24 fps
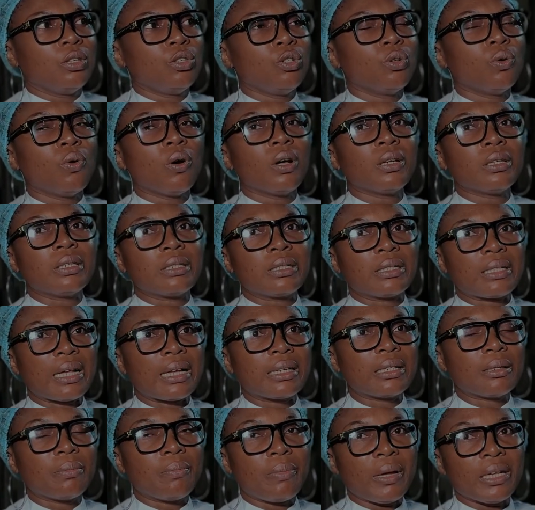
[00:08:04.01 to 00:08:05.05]
you
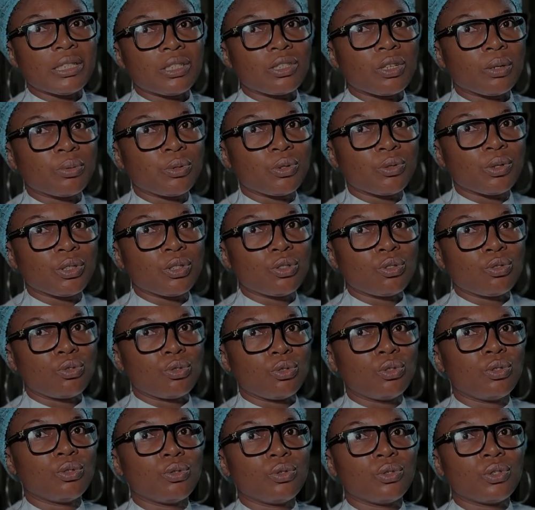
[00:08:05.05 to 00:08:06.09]
understand the best substrate to
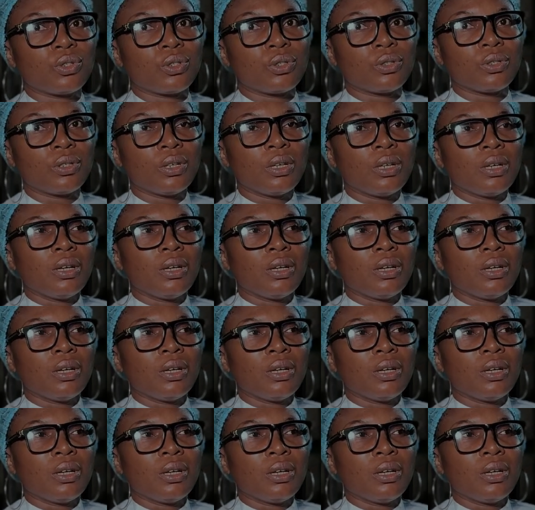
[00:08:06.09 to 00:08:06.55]
use.